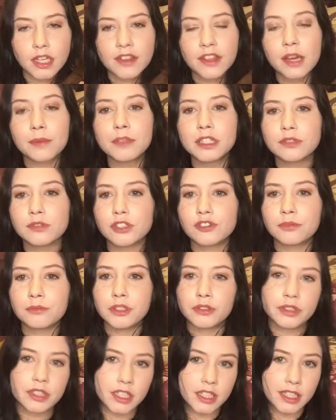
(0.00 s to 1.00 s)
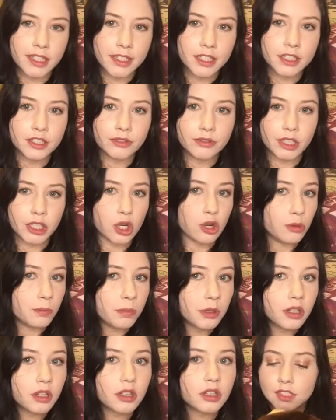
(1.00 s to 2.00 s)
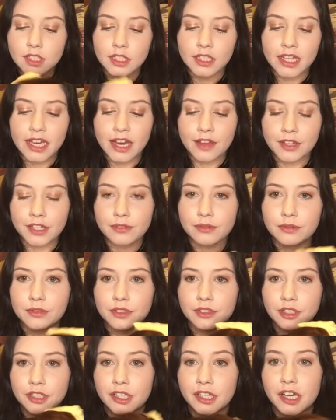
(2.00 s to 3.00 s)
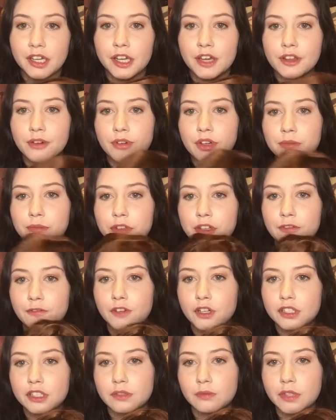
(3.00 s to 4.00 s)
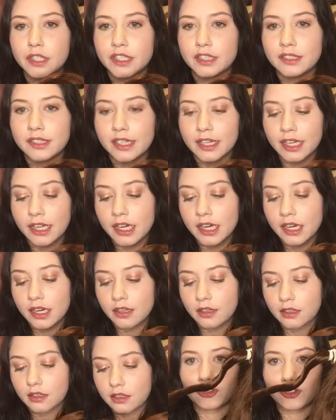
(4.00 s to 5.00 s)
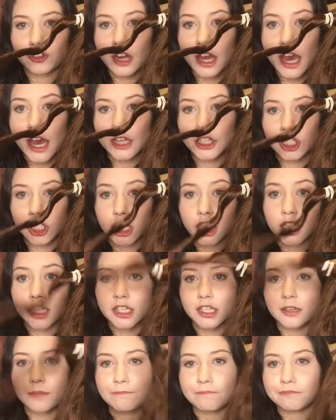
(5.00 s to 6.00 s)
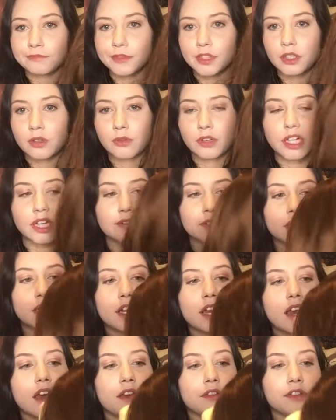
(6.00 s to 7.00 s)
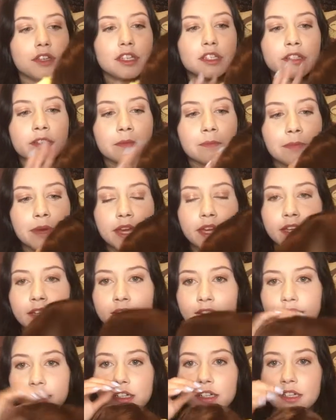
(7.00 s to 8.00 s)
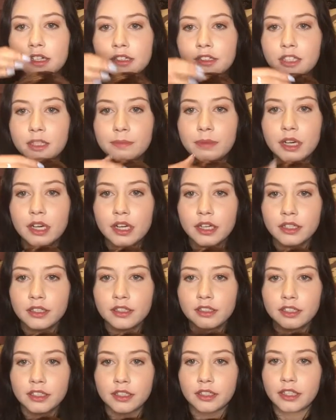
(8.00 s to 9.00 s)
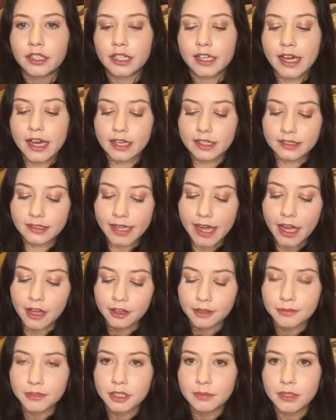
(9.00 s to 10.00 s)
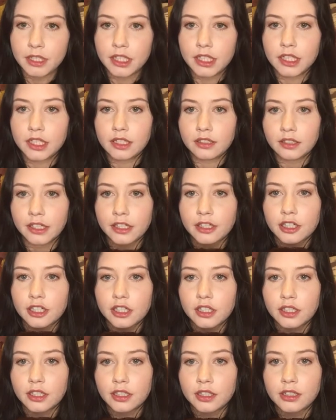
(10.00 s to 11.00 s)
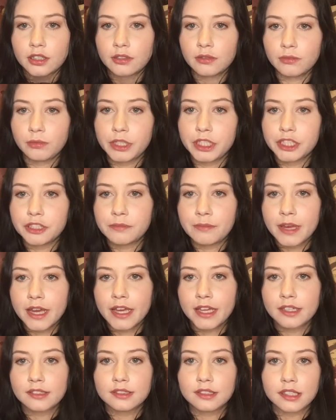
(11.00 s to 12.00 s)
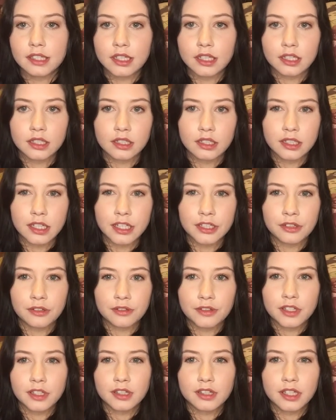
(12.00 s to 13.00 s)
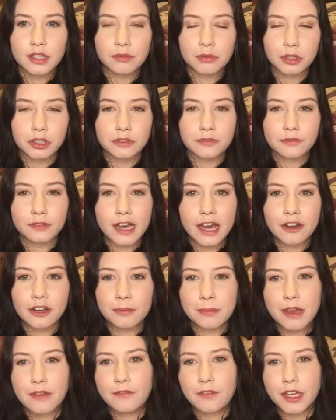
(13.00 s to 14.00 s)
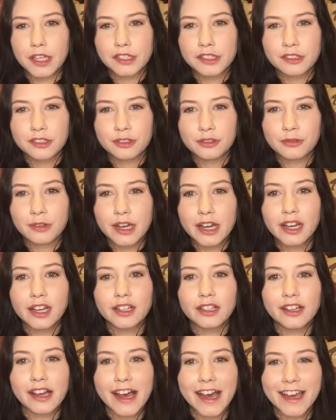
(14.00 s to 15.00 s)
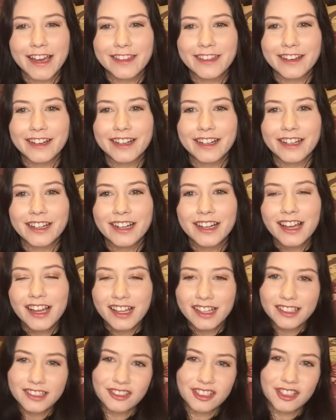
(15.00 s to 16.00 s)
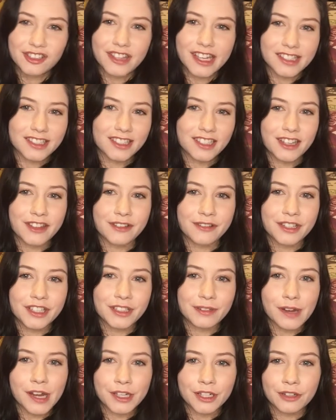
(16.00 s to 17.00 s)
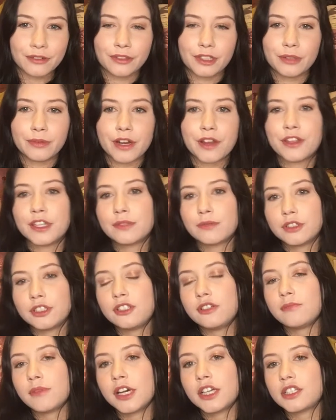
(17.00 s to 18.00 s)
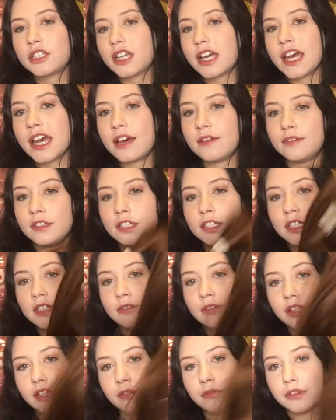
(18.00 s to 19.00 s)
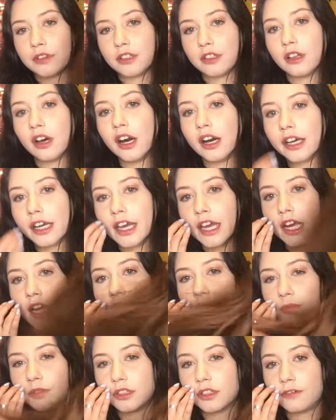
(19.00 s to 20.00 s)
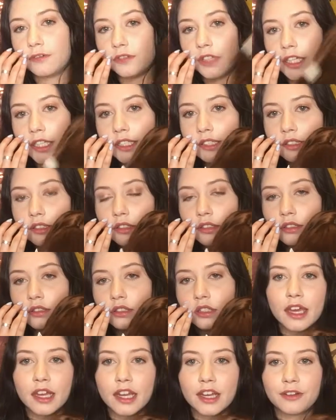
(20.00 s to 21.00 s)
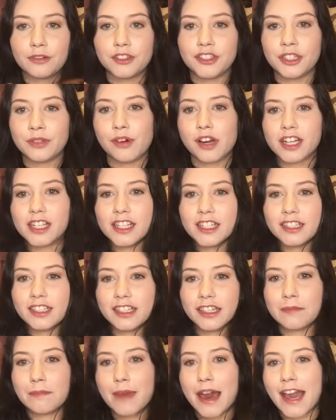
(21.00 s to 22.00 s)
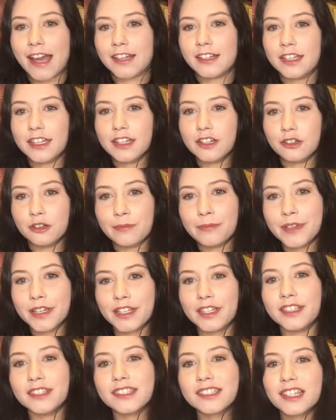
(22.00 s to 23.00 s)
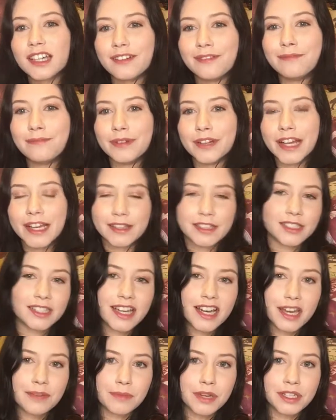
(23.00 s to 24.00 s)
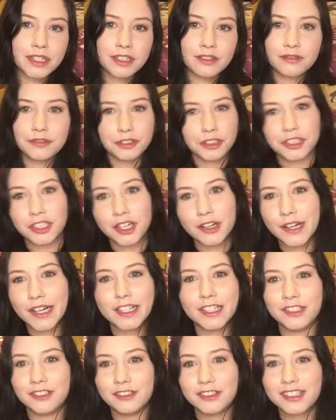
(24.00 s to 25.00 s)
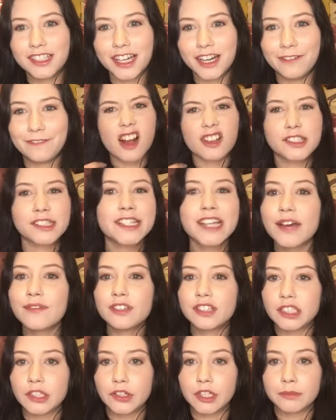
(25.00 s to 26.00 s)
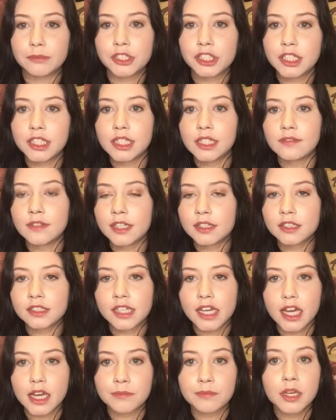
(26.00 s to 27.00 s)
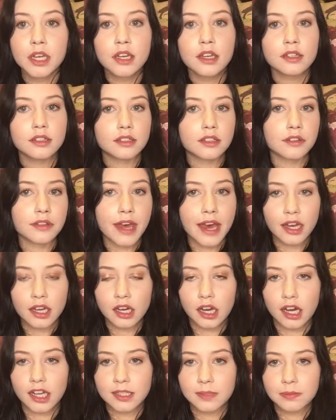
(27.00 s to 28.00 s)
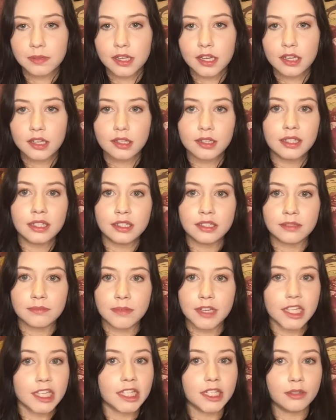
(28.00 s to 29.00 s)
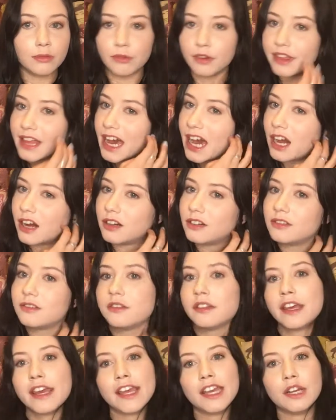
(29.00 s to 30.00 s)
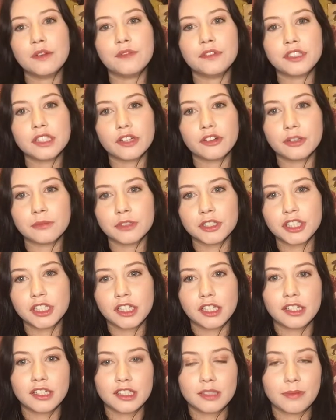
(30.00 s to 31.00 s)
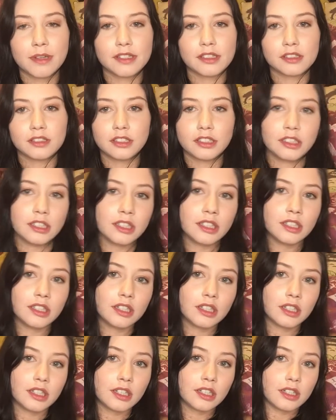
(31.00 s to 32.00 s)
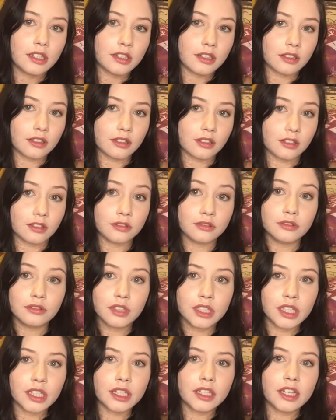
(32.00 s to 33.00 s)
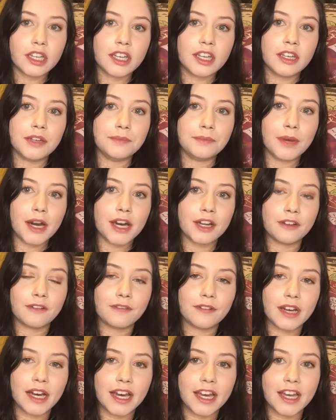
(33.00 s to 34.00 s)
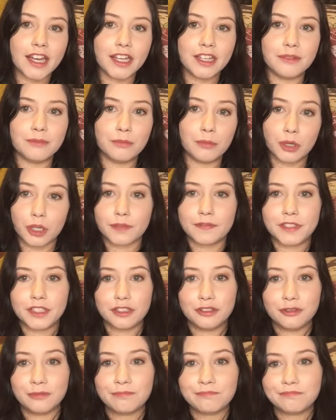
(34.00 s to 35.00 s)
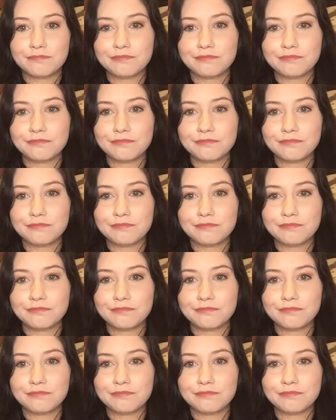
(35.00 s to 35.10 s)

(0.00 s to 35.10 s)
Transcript: I think I'm gonna switch from doing Ikki to doing Opal. Yeah, this one was on another one of the first wigs that I got. Tragic whatever. These bangs are clip-on to like kind of style them to be like her weird bangs and I don't think they really flatter my face too well either. So that's another reason why I don't really wear this one too much. I have Ikki like with the long hair and with the flight suit and I originally wanted it to like magnet open and stuff but at the time I didn't really know how to do stuff. I also didn't have a sewing machine even at the time so that cosplay is made without the aid of a sewing machine. It's basically glue gun and modified morph suit.